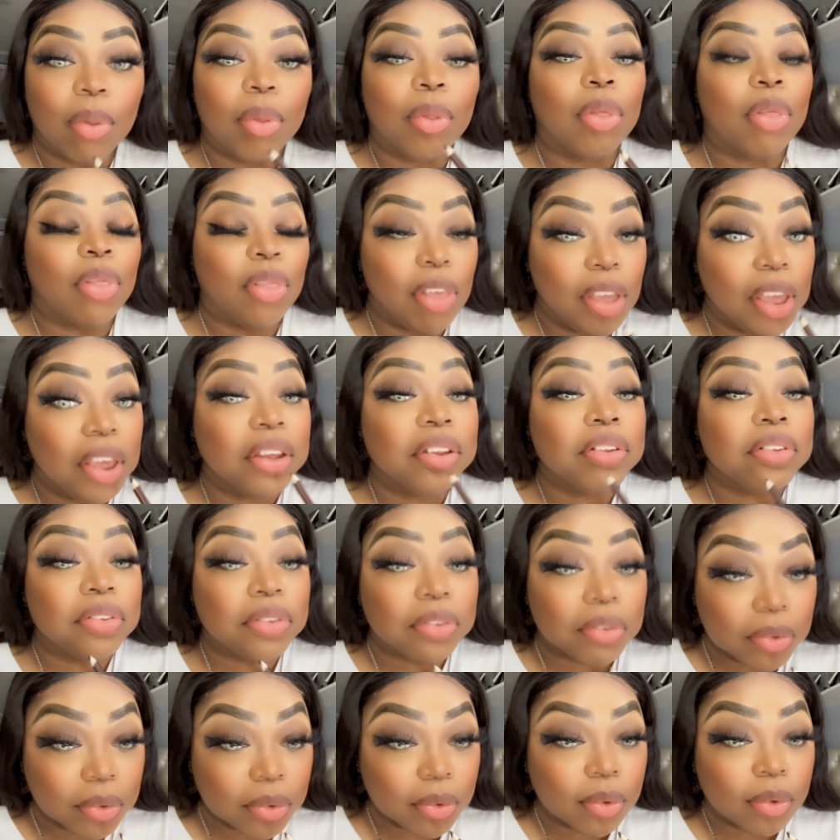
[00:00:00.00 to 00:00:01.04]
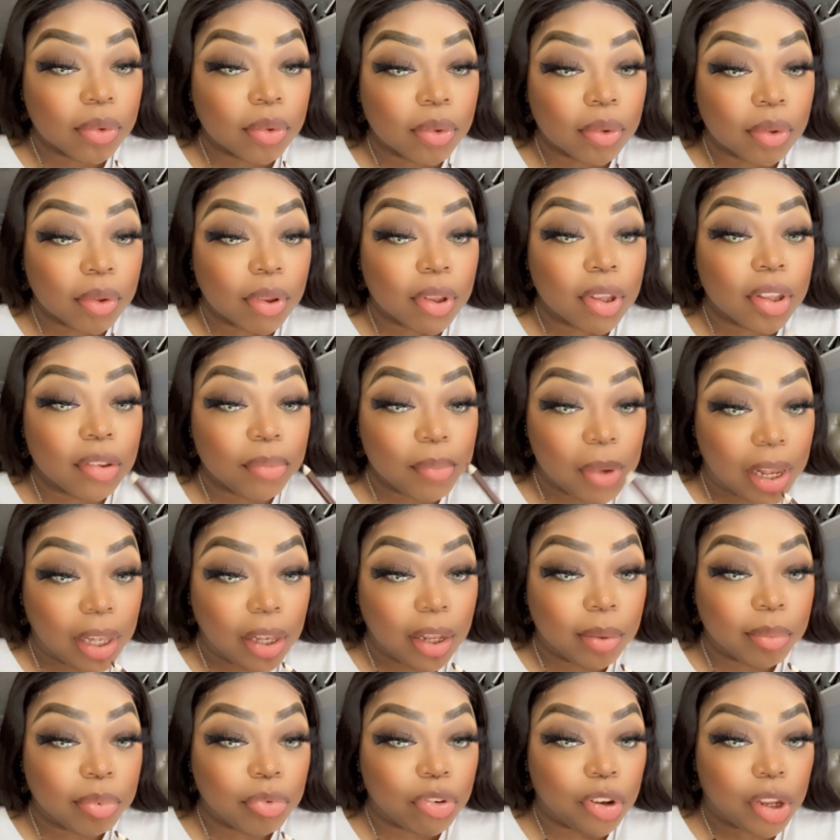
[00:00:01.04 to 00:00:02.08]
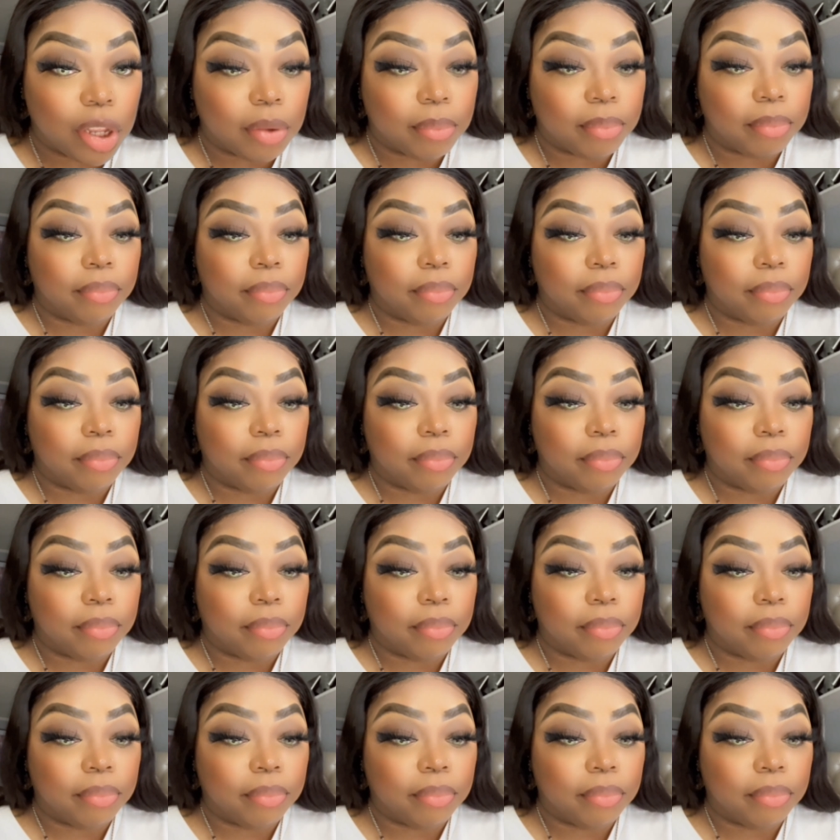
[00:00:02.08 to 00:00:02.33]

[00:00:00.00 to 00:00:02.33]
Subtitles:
This is my lip shape.